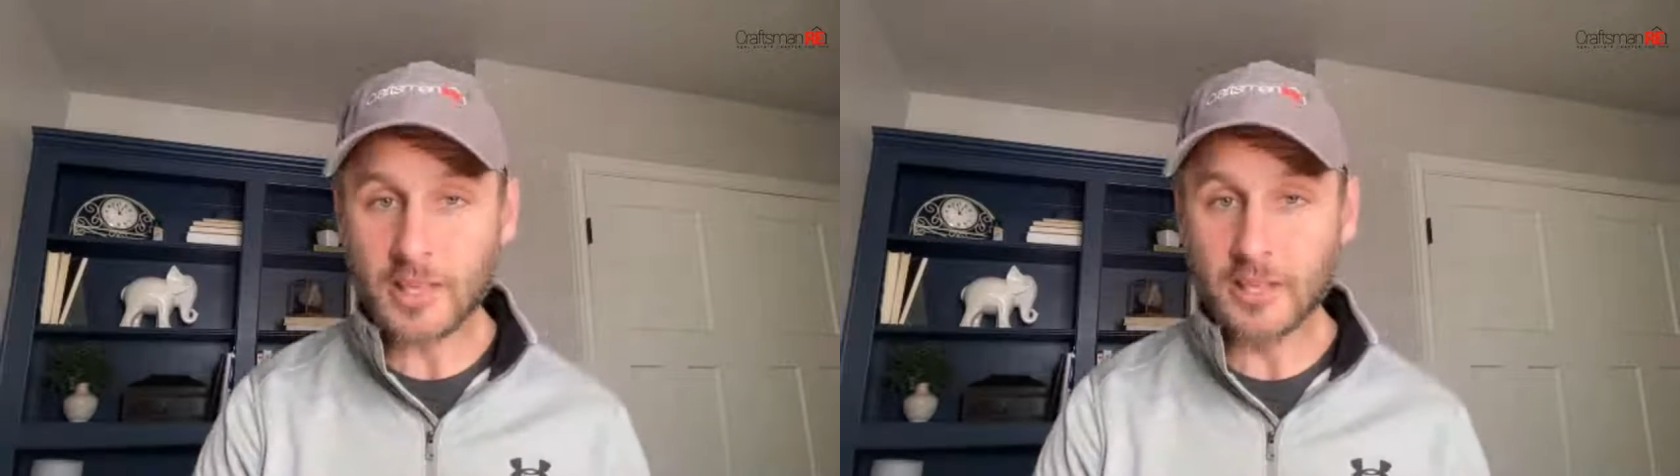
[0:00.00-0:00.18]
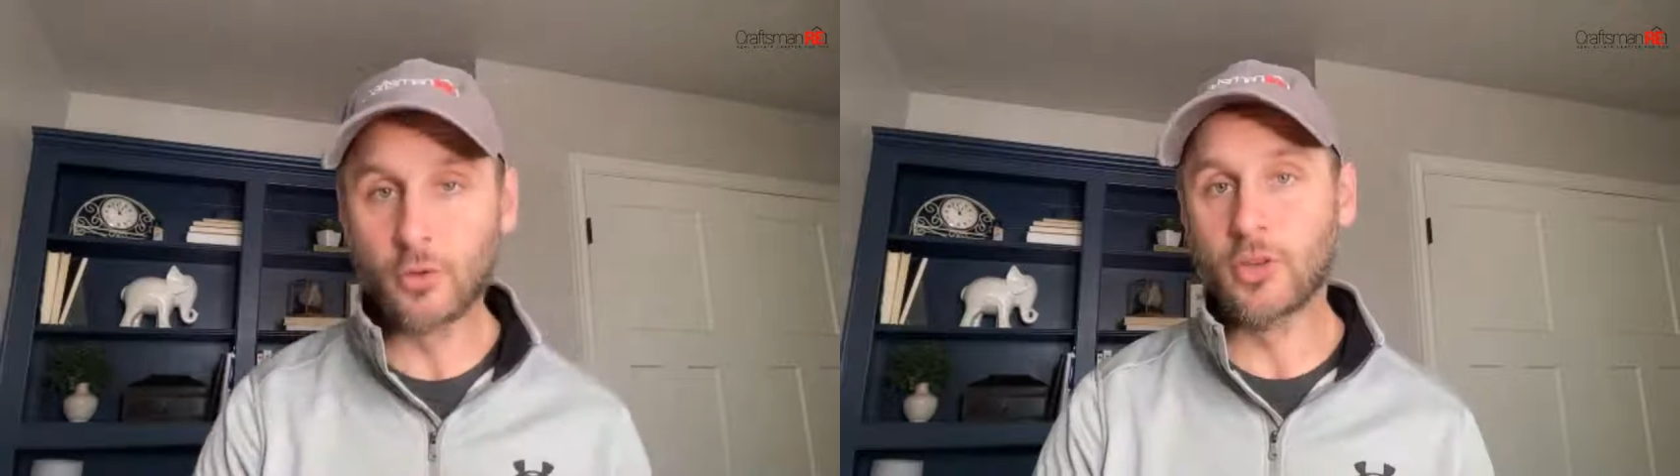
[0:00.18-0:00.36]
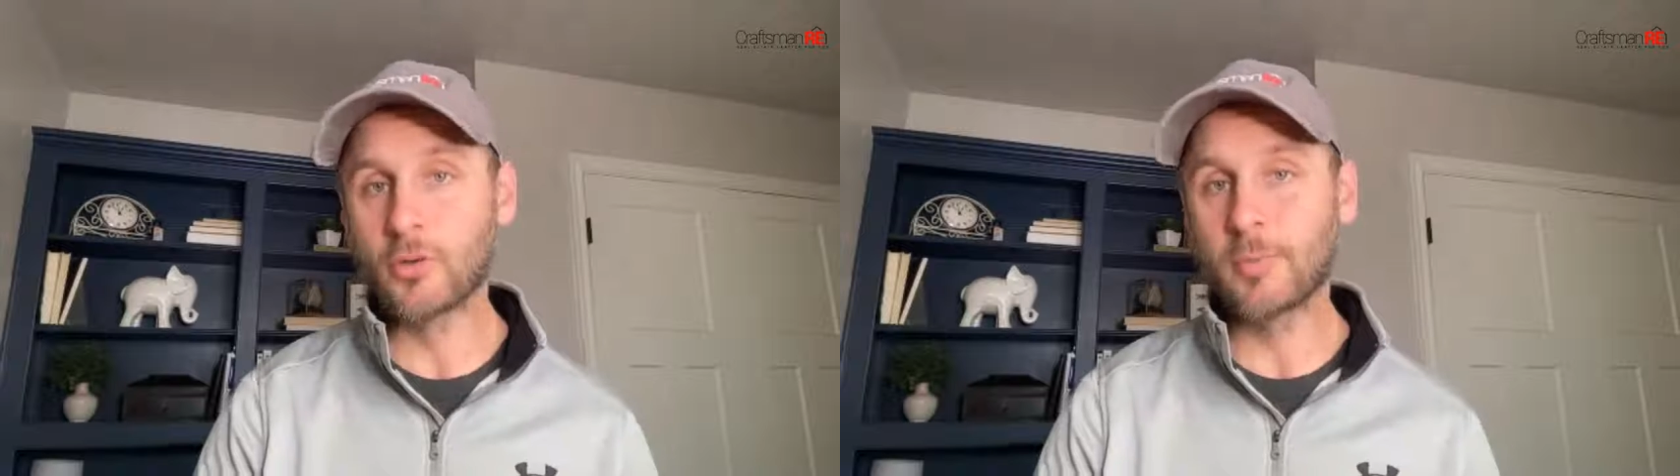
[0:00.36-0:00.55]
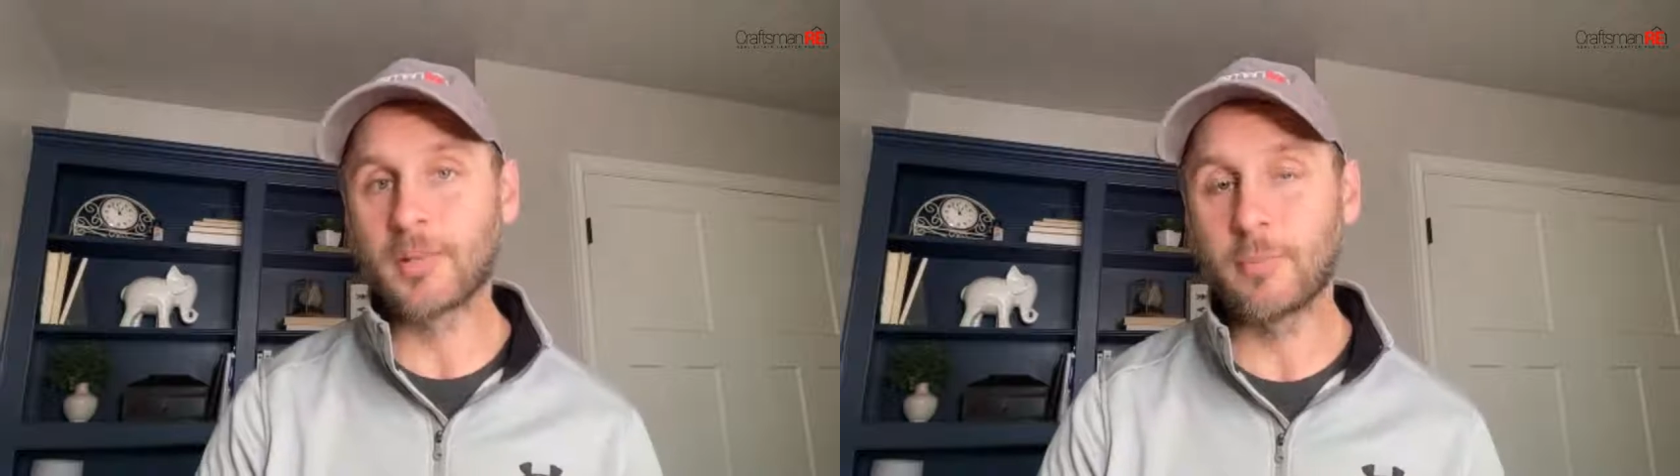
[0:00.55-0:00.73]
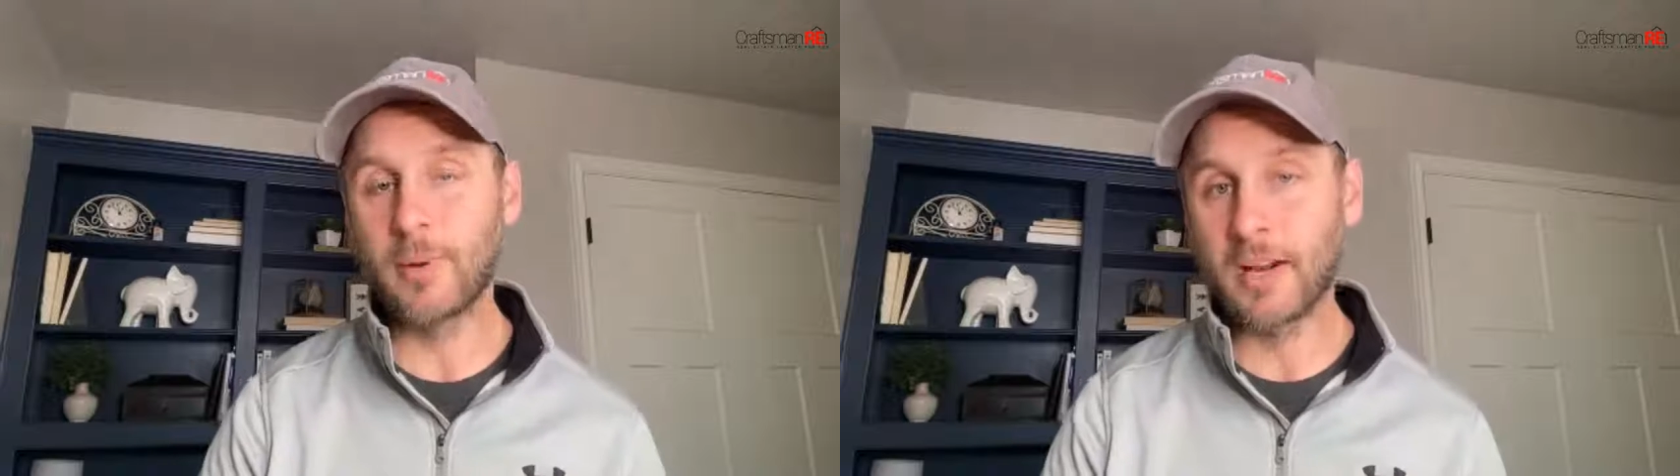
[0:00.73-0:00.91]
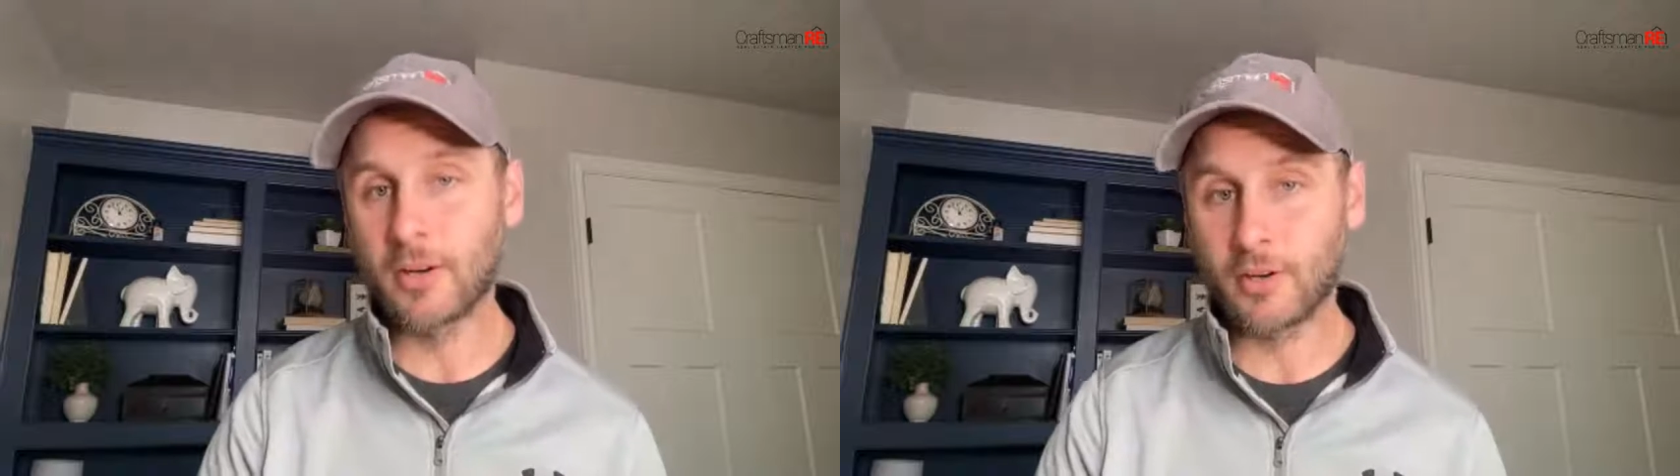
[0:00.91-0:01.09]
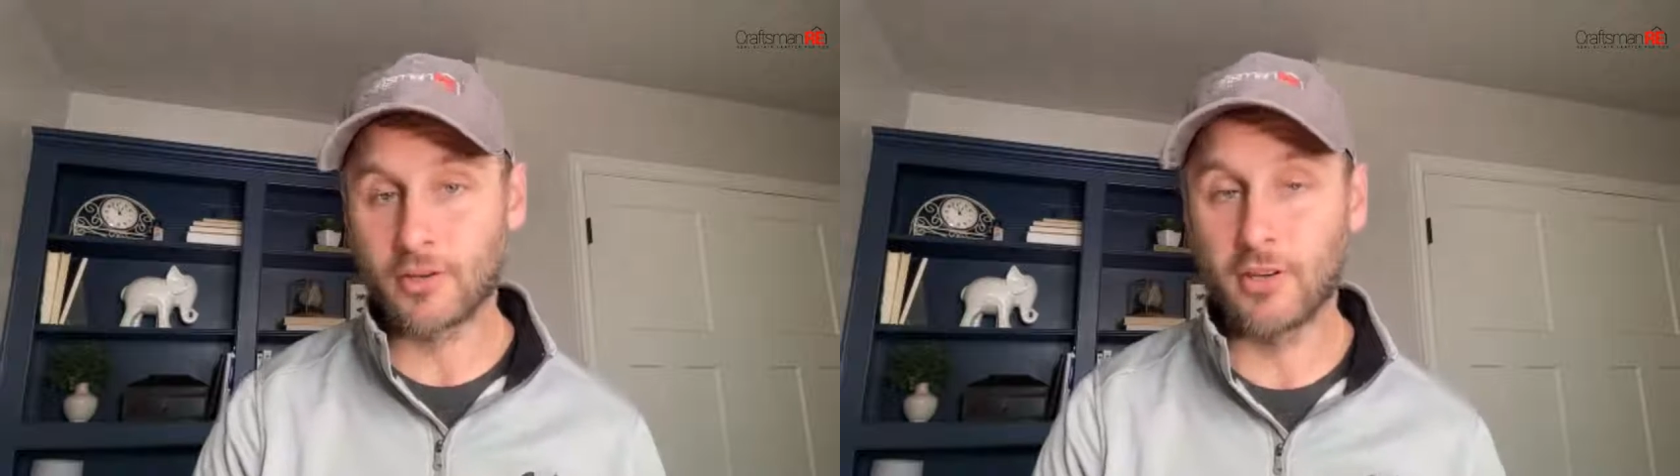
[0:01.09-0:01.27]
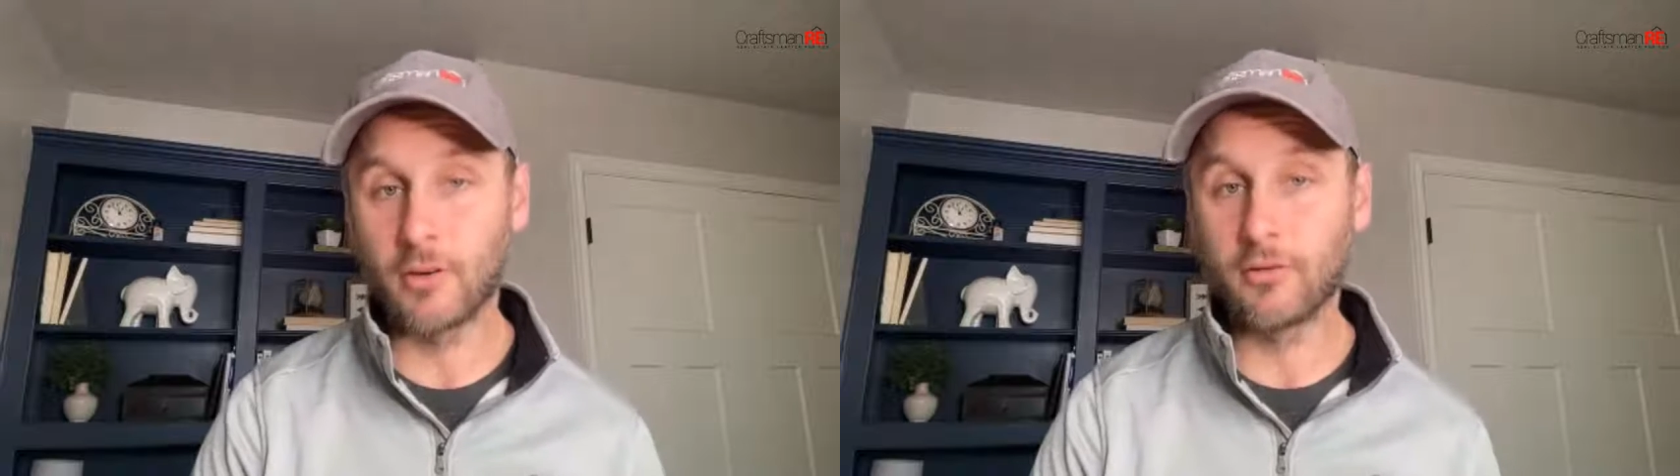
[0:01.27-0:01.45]
in order to prepare
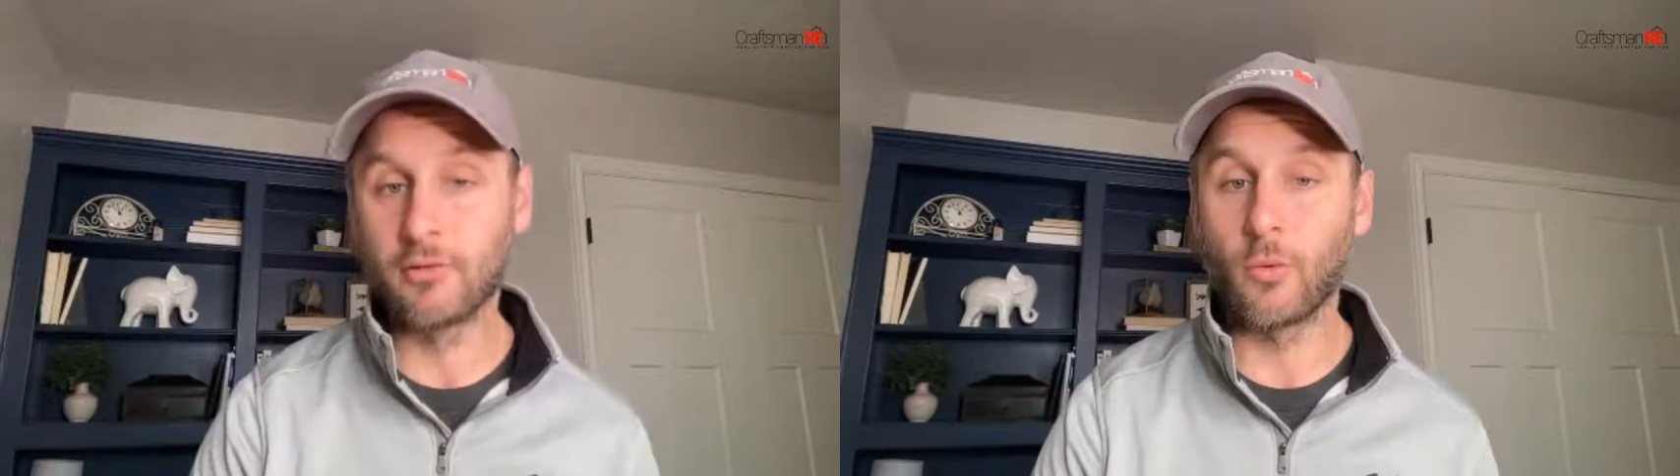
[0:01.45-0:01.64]
yourself